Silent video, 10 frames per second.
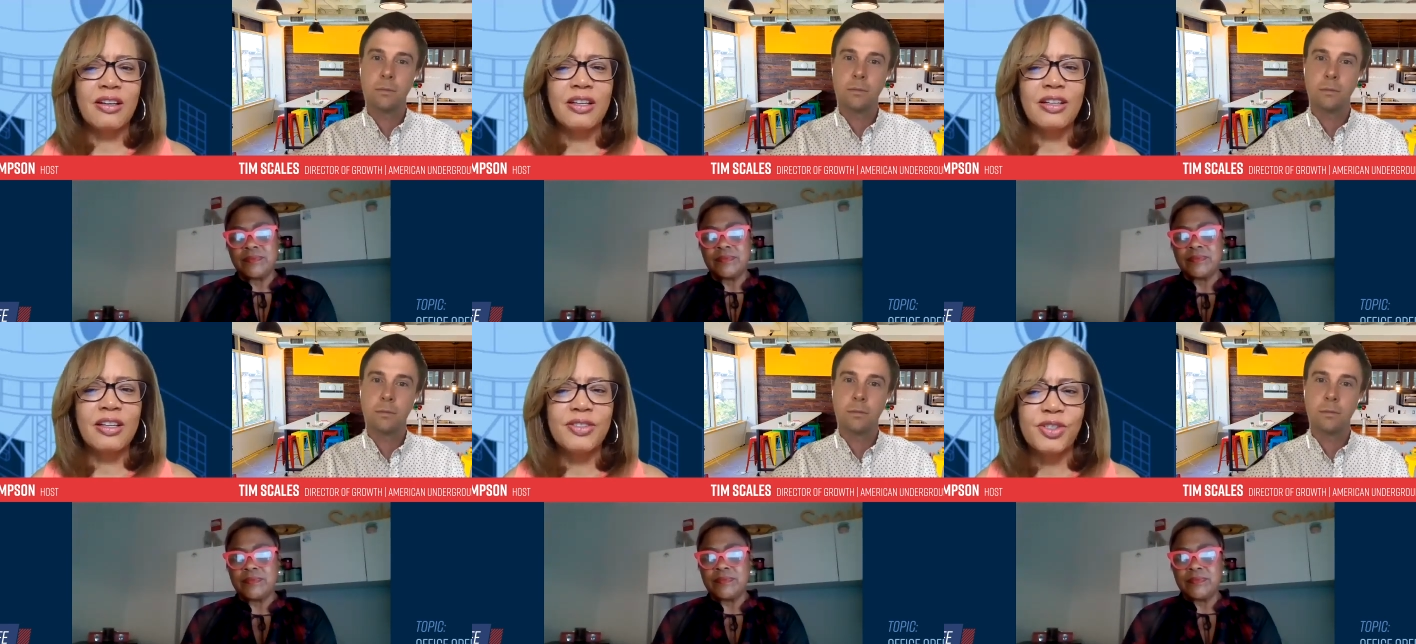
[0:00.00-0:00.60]
Speaker 1: uh,
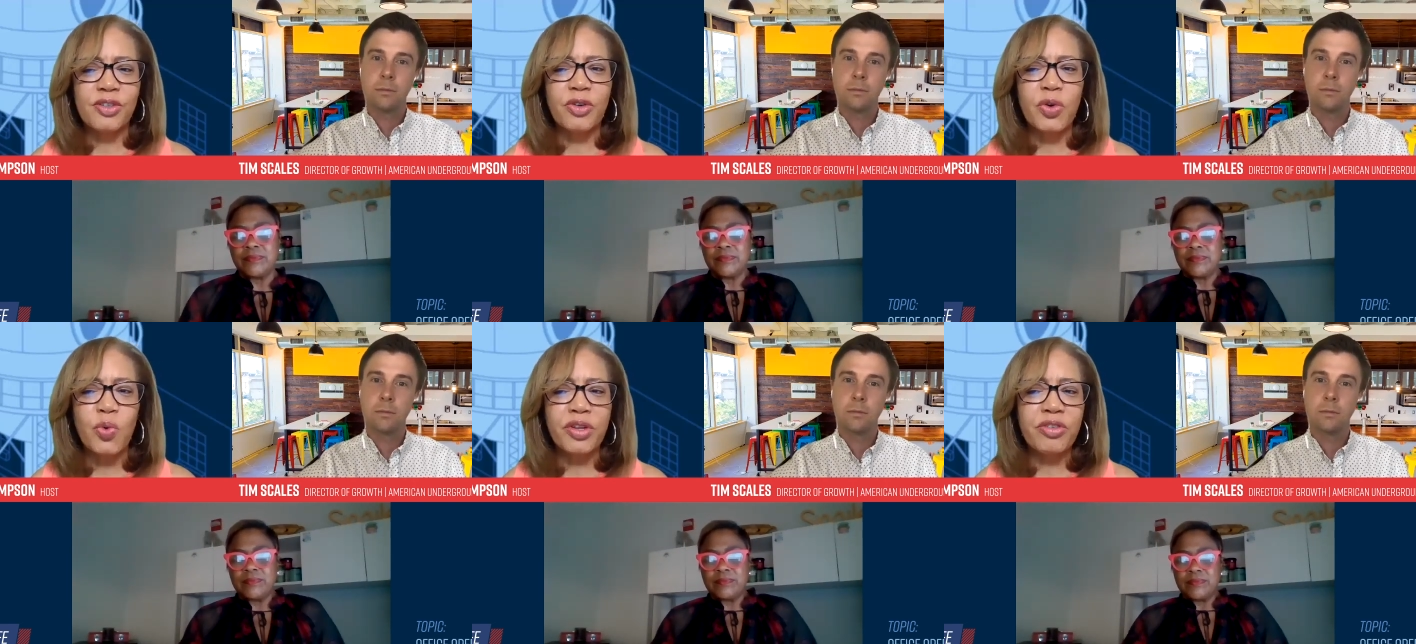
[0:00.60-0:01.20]

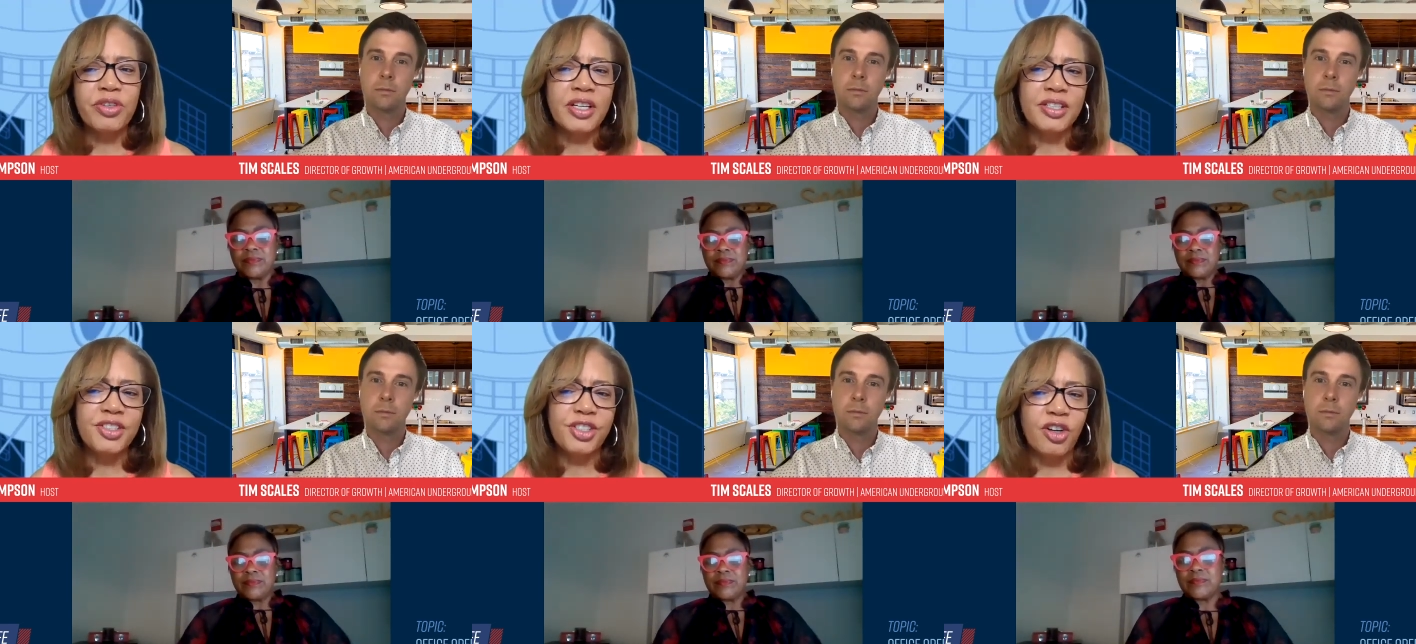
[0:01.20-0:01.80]
considering whether or
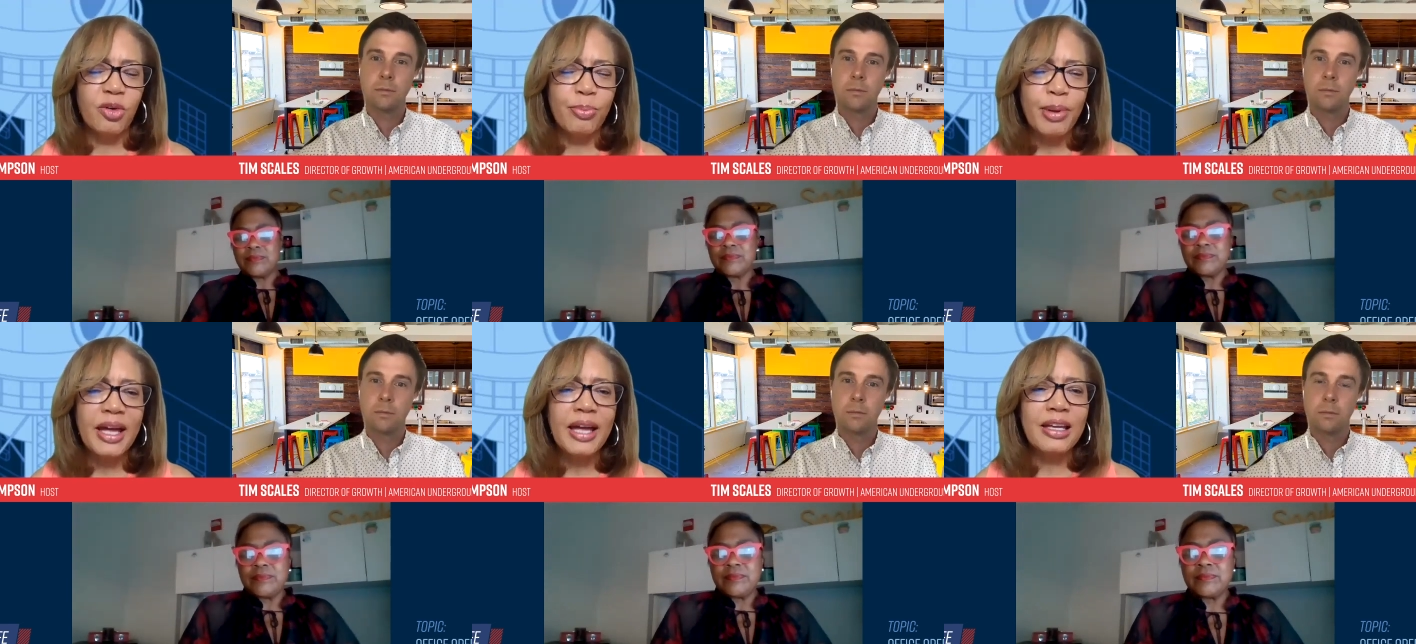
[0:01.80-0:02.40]
not to go
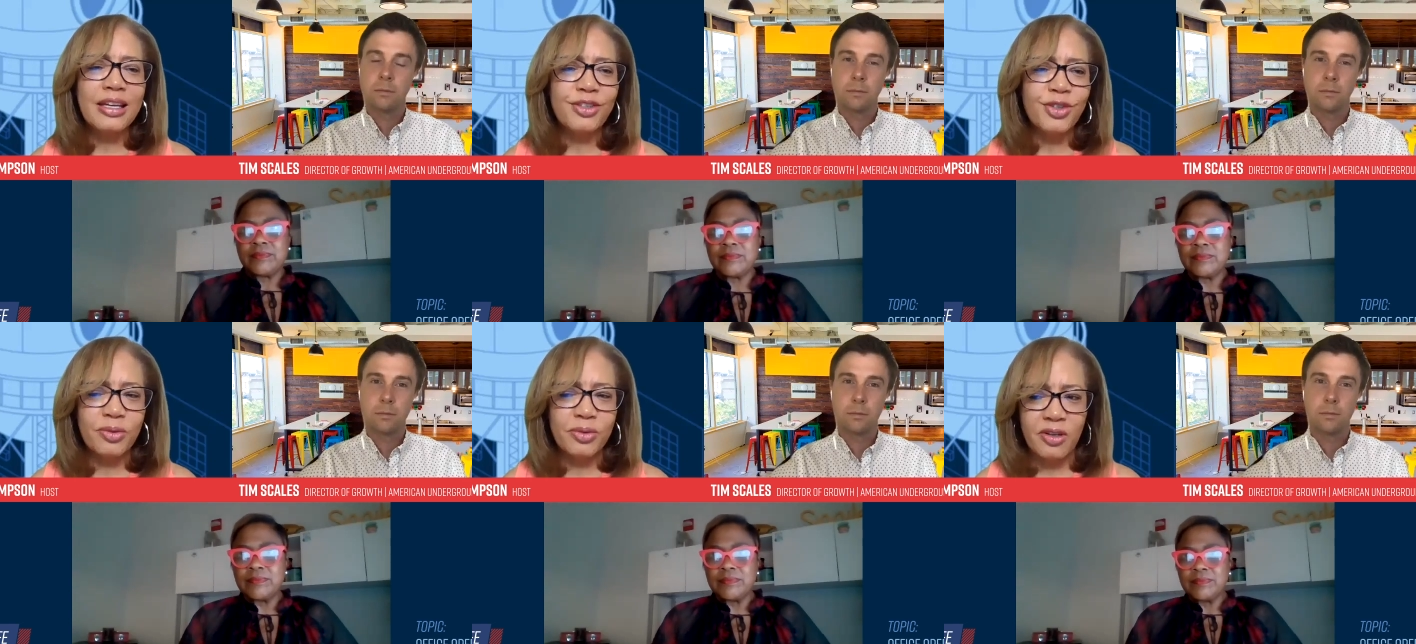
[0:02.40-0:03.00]
back
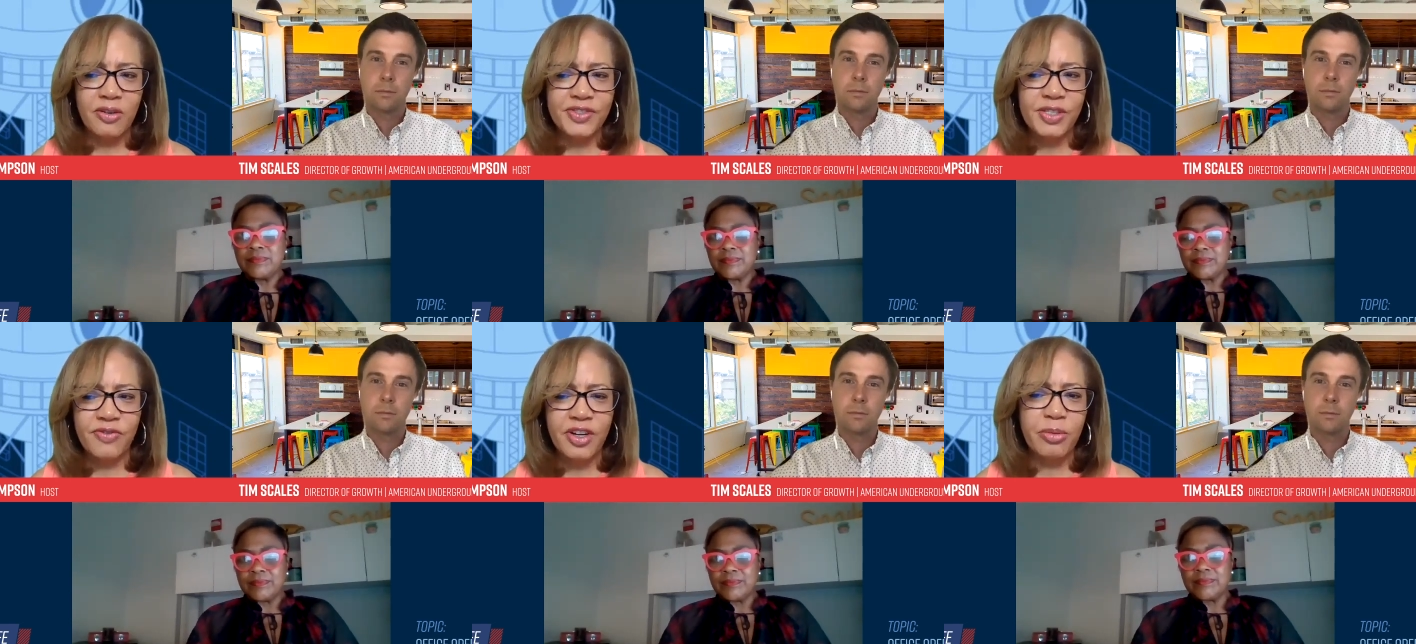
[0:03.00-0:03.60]
into an office
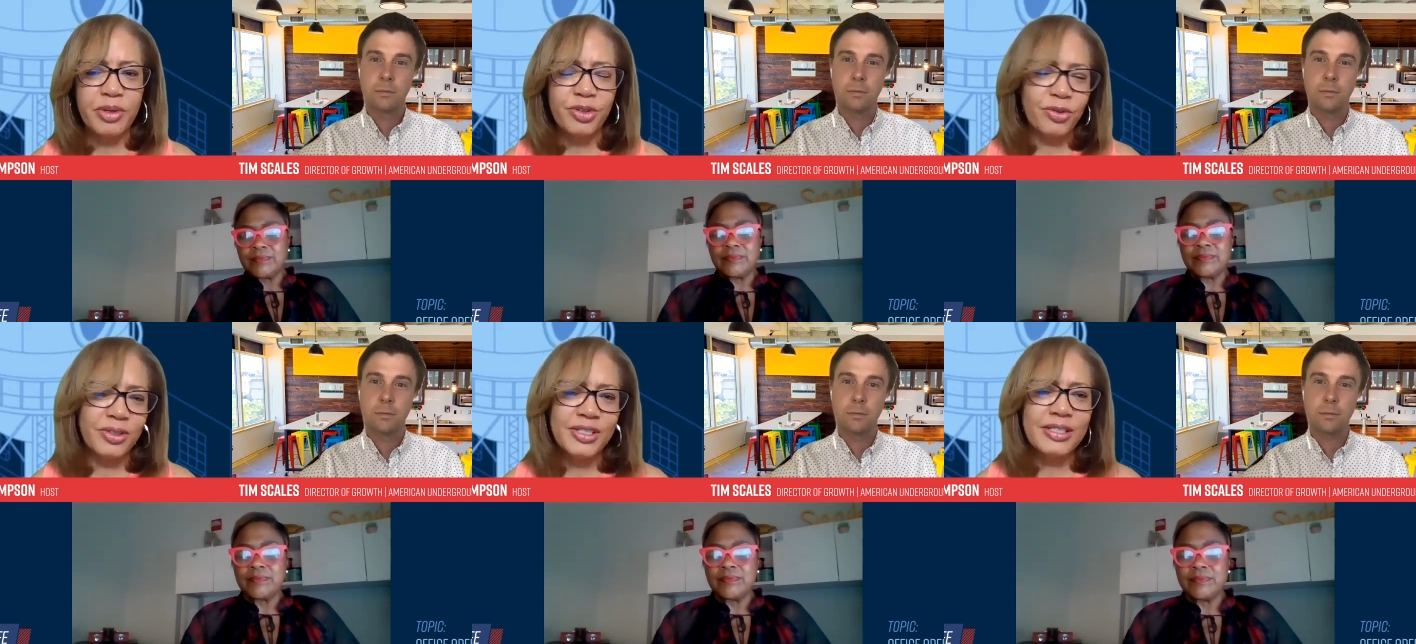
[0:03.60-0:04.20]
environment
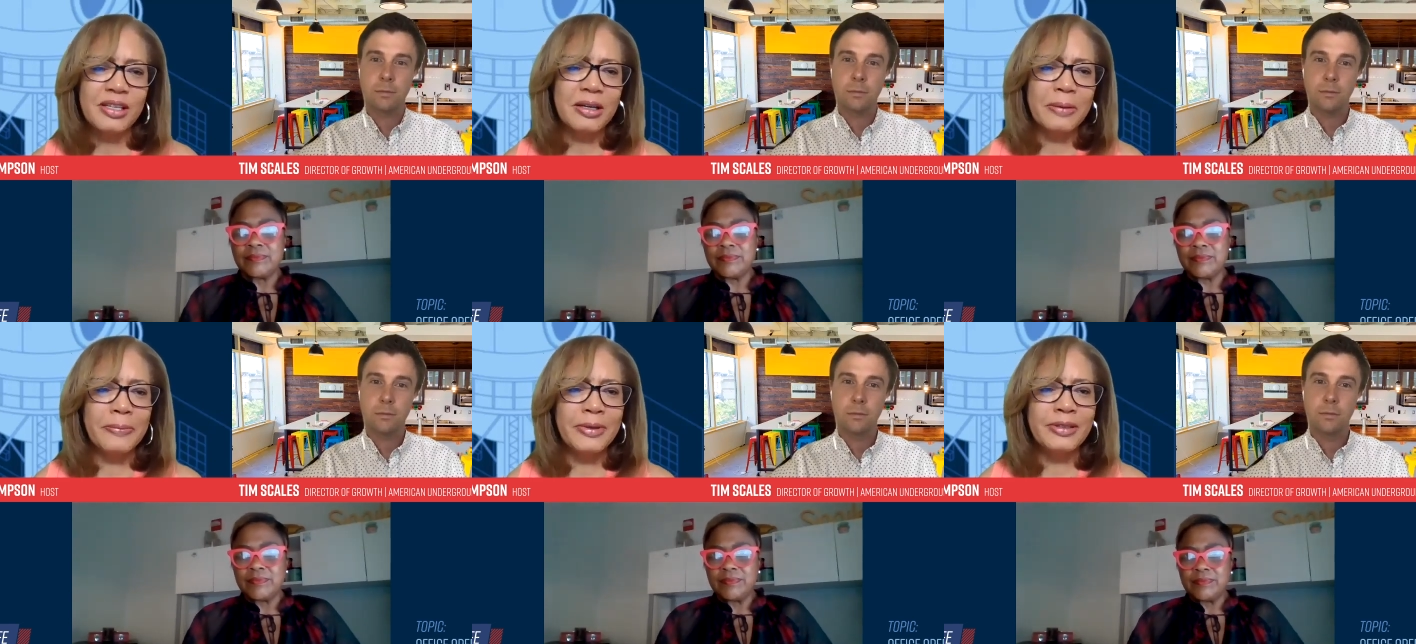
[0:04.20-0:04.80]
during this
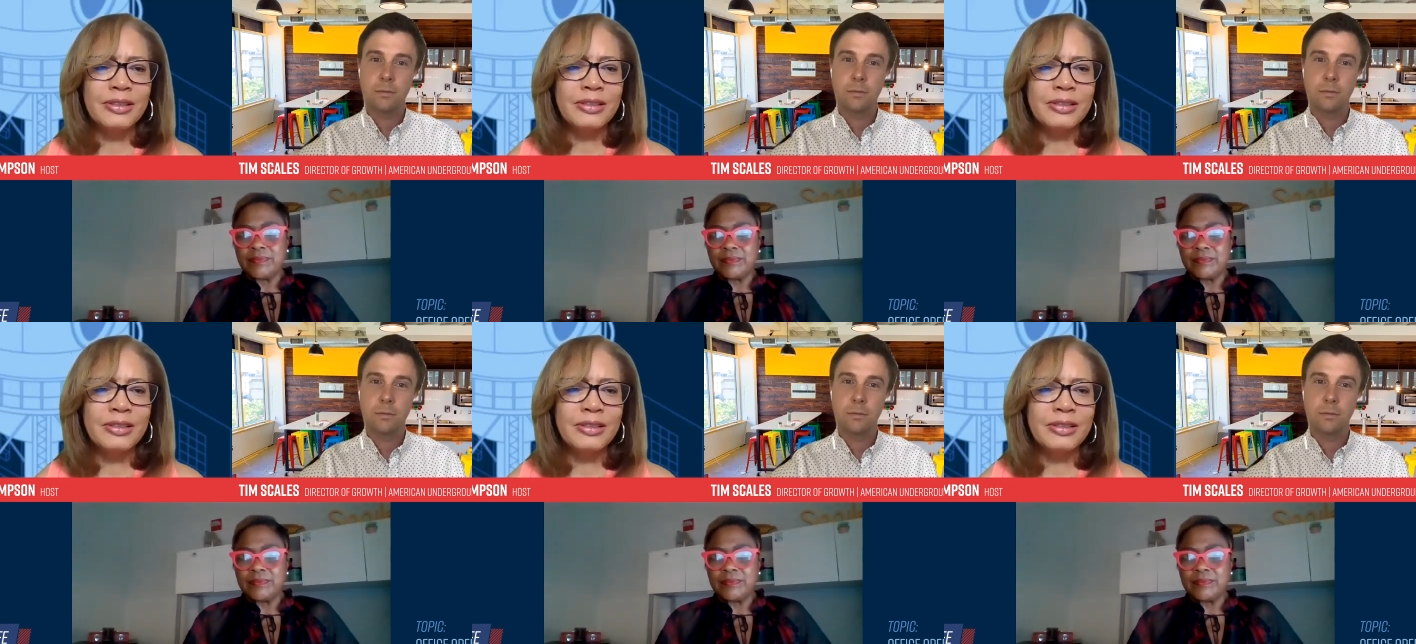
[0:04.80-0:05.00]
time?